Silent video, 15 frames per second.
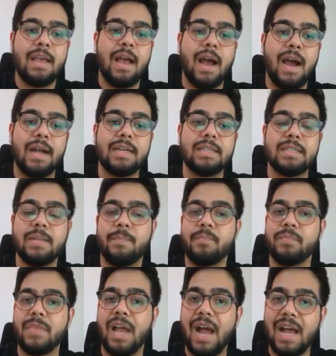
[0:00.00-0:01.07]
and
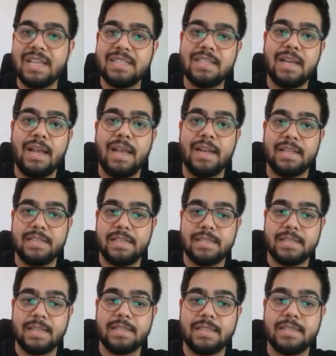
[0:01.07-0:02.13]
as a
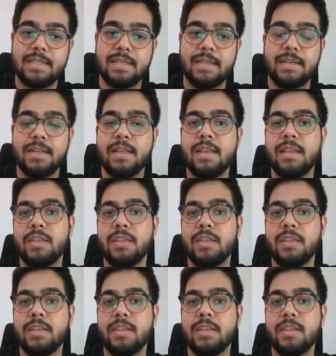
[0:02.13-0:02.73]
NHS consultant,